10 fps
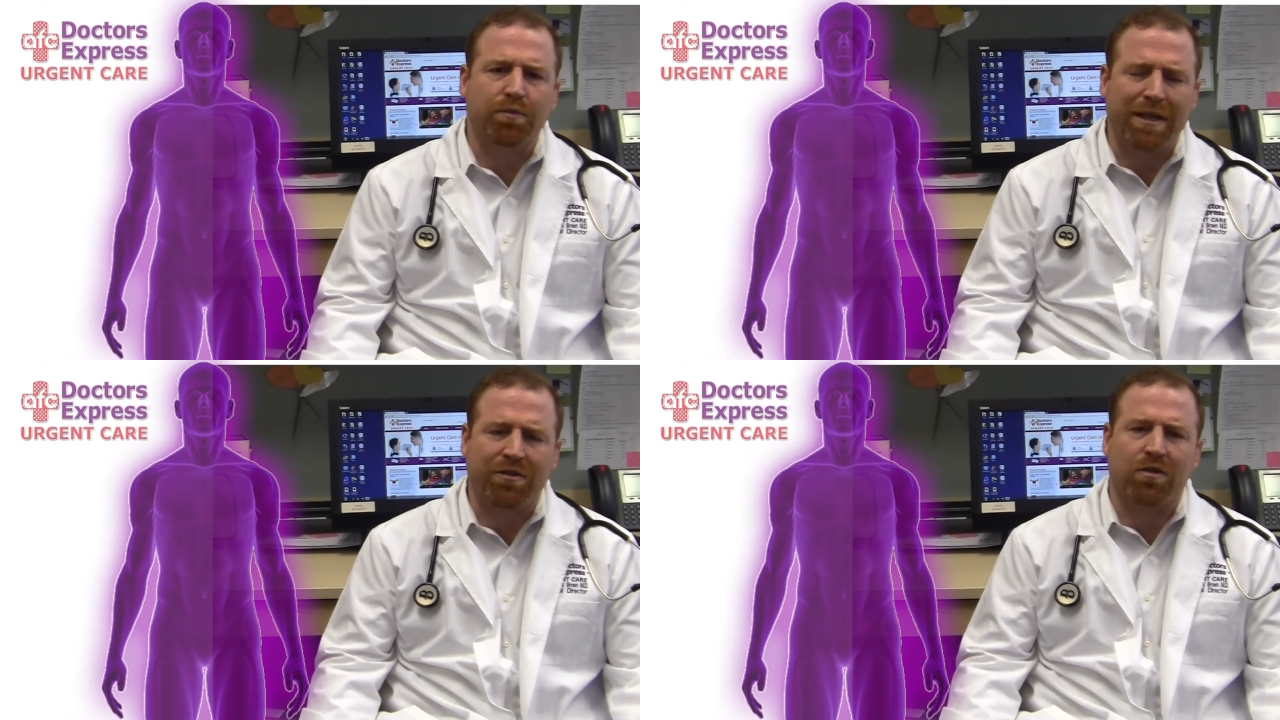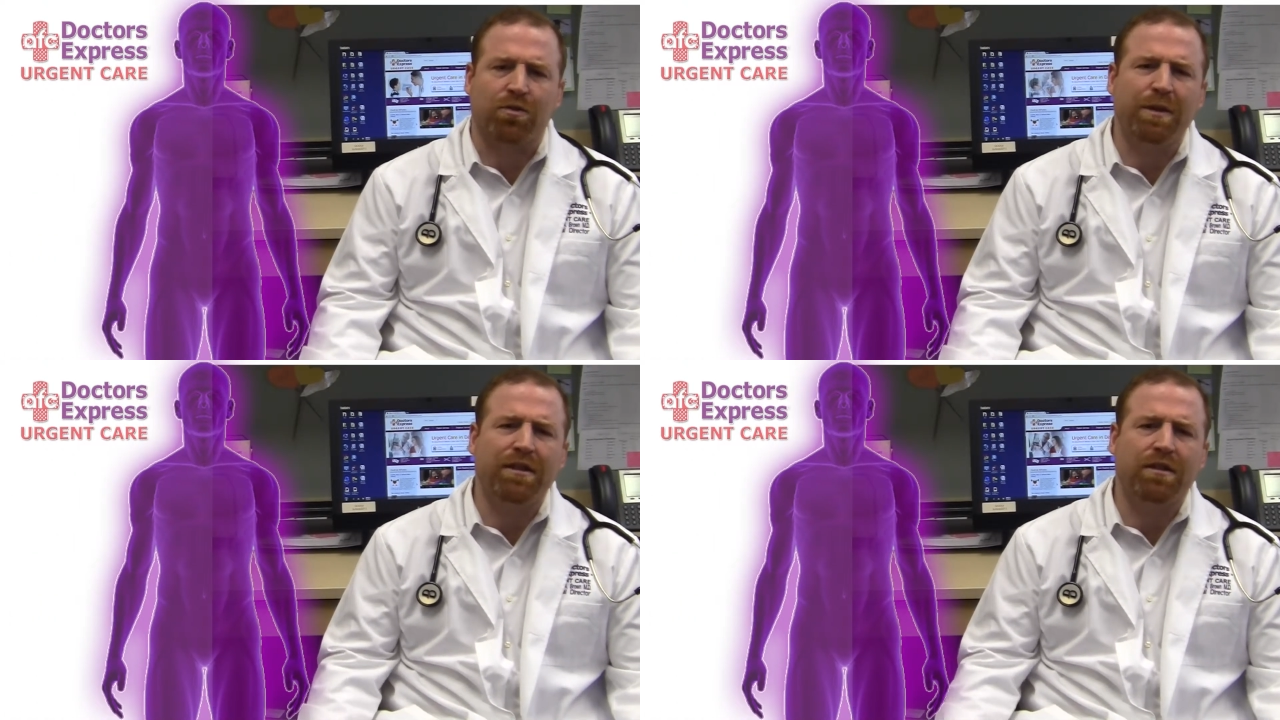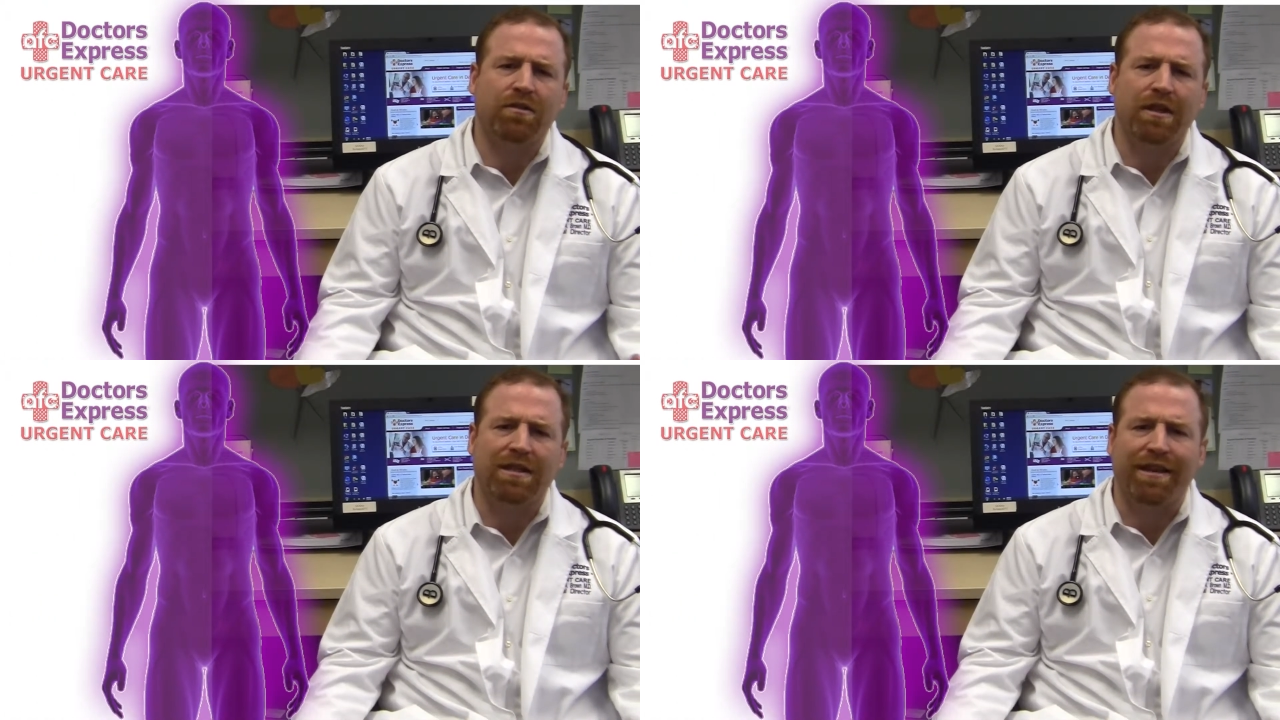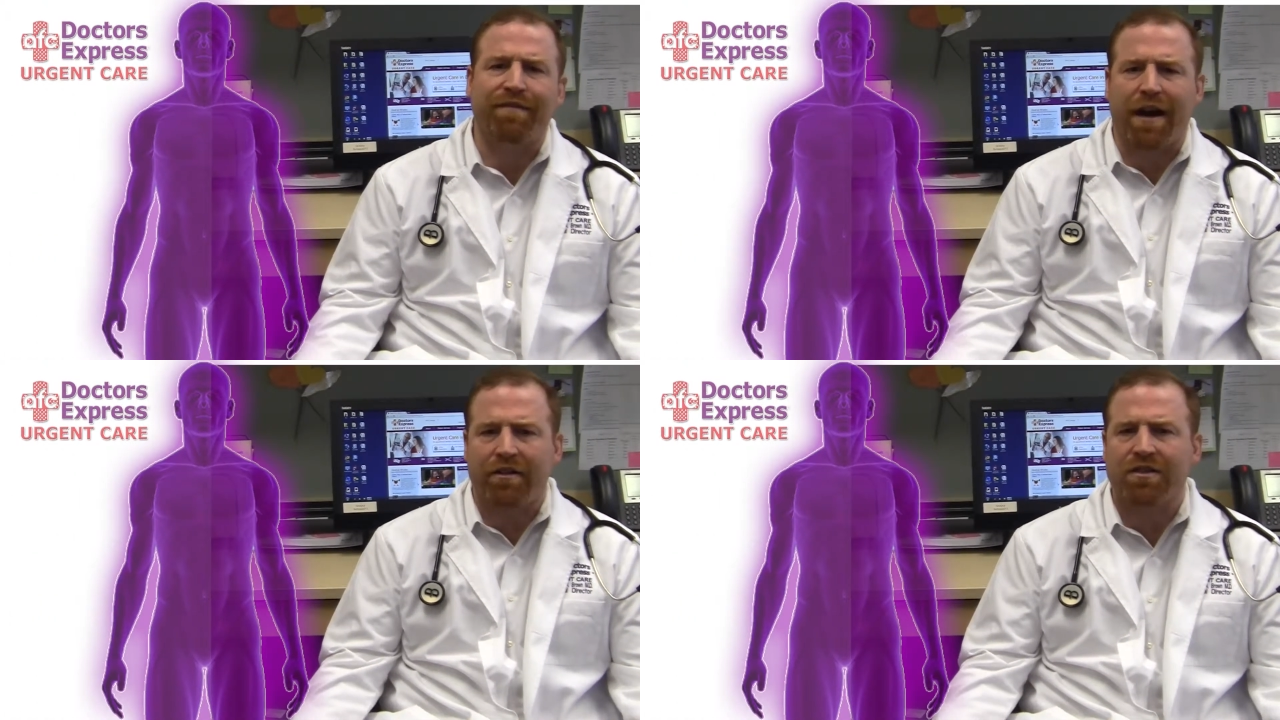measles? Measles is a
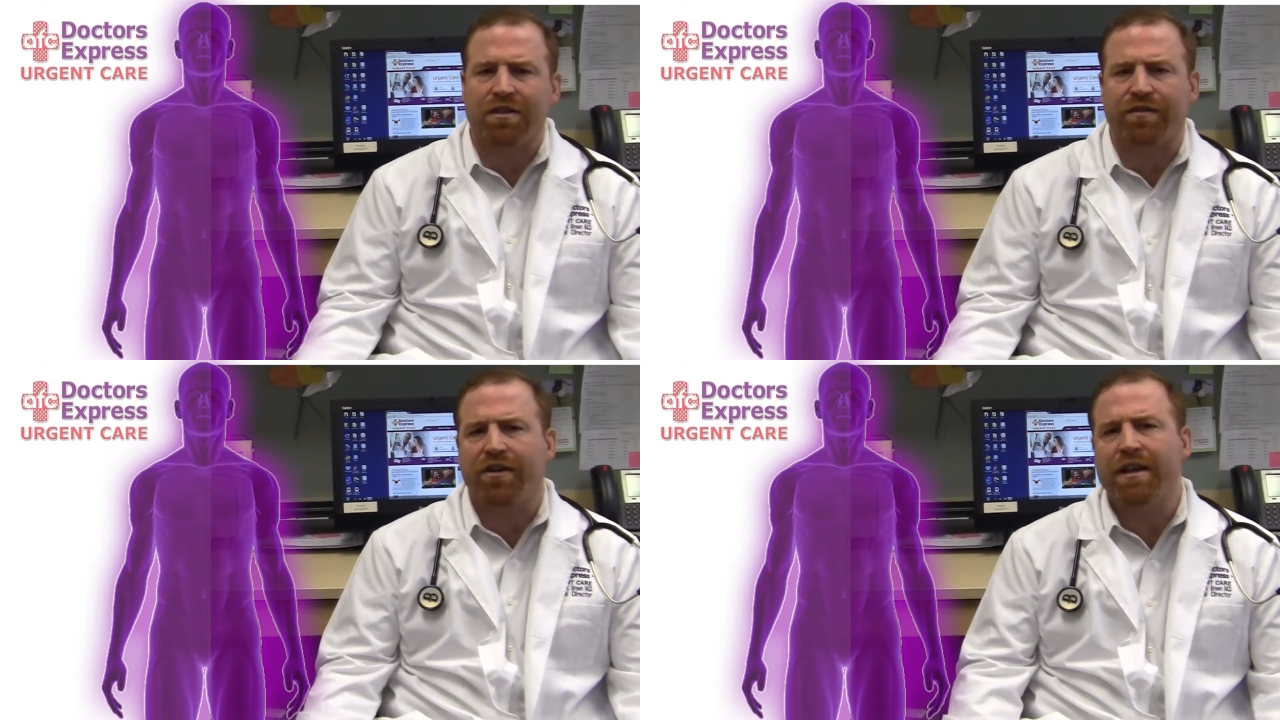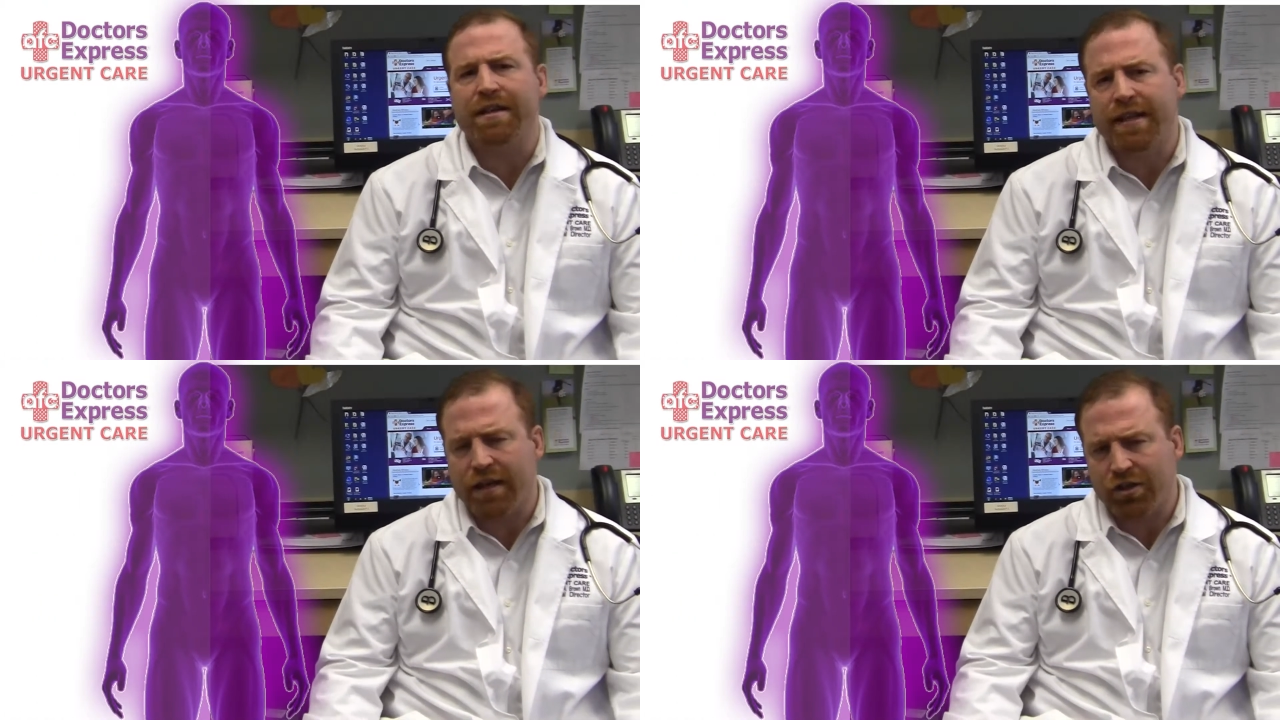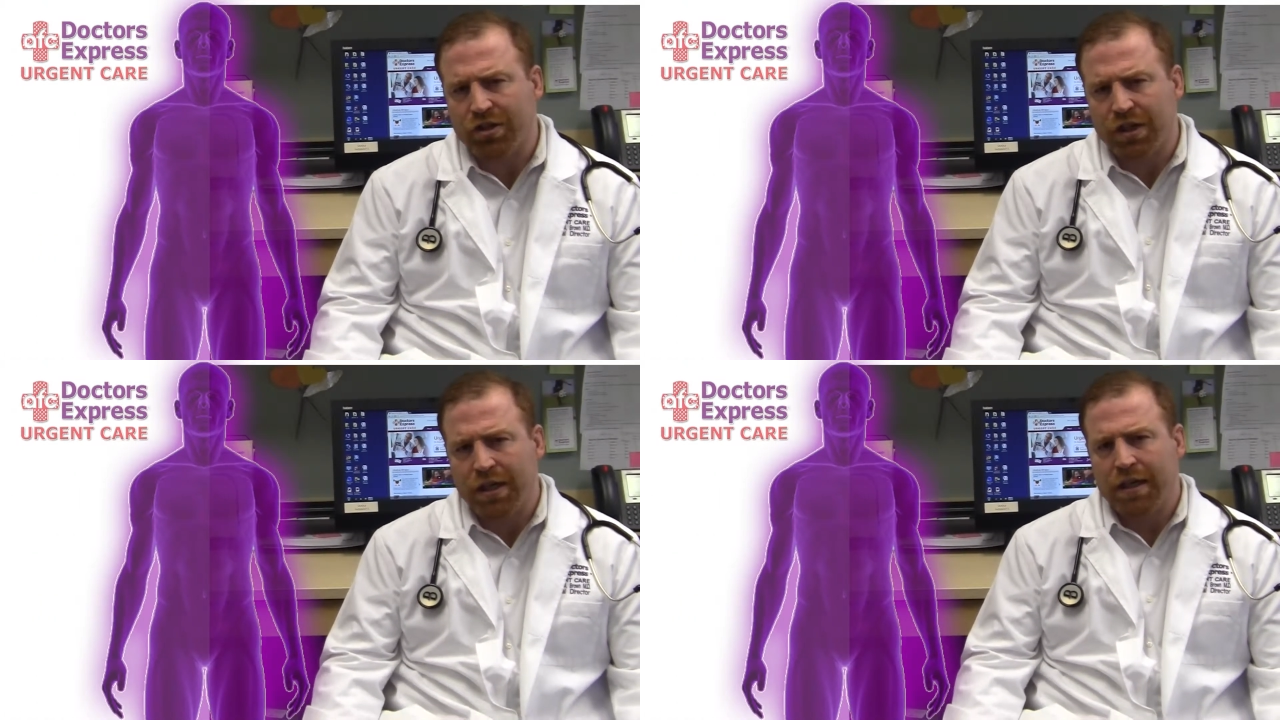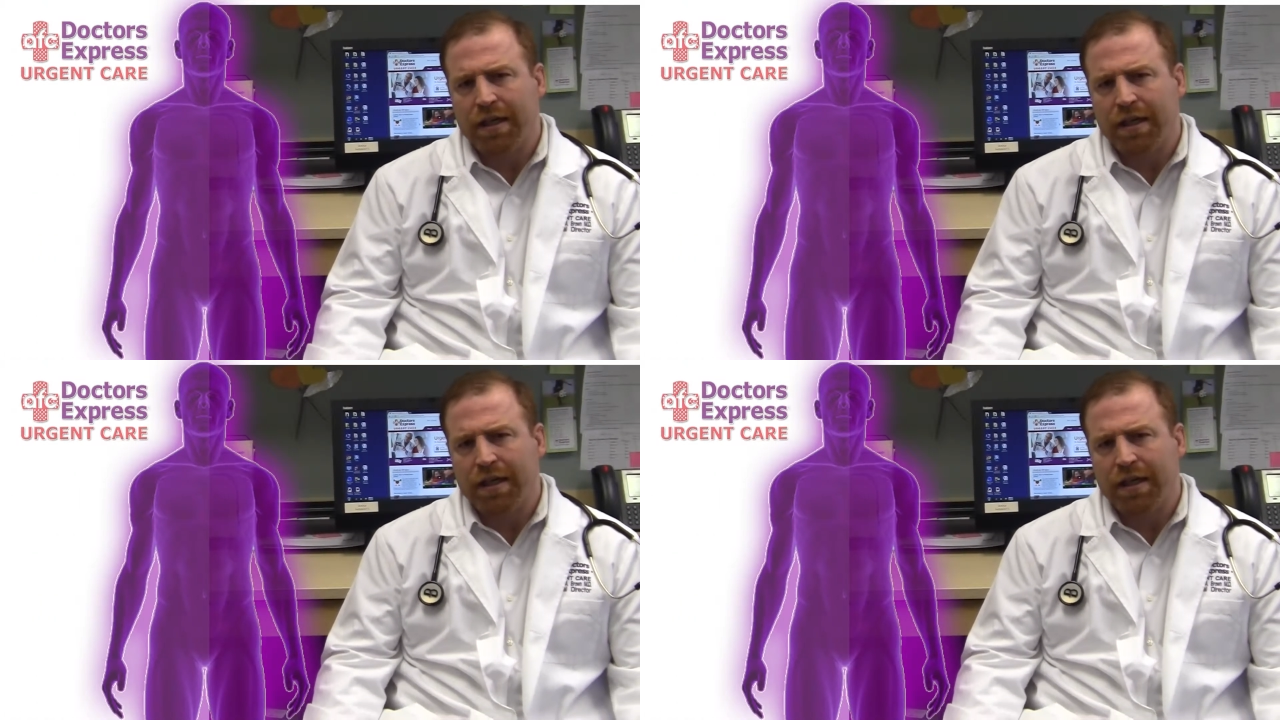virus. It's very contagious.